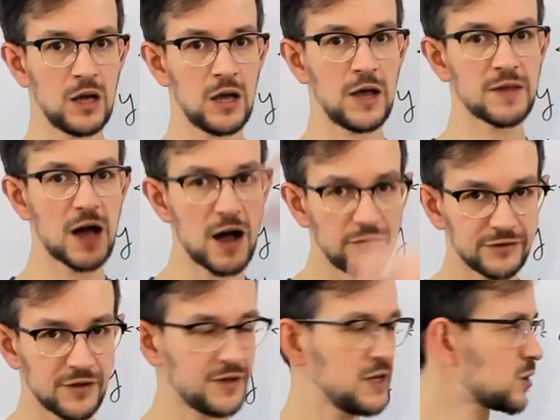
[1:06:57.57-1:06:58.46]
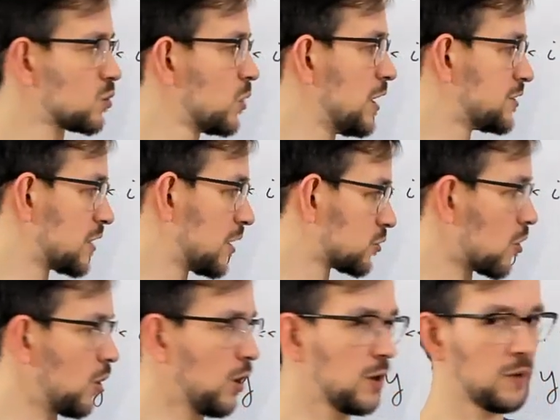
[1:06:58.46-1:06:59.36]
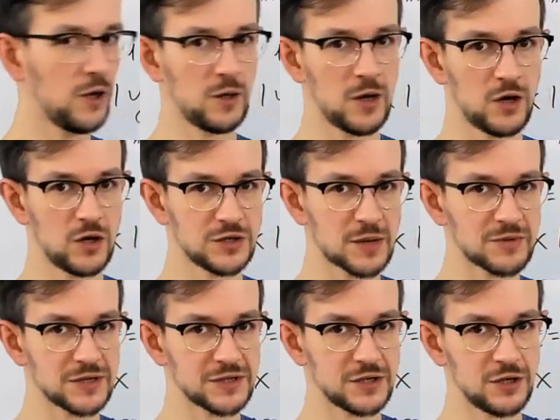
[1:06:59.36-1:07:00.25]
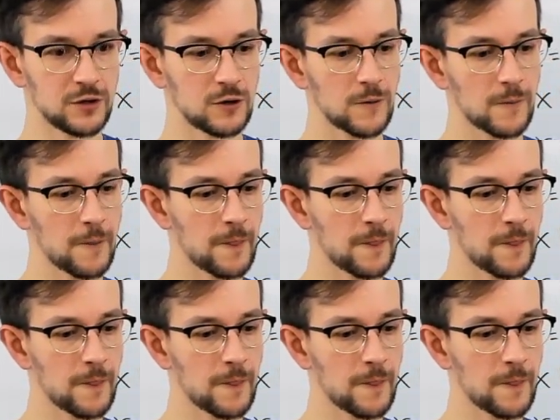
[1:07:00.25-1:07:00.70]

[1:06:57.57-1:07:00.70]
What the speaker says: And after this, we iterate all subsets here.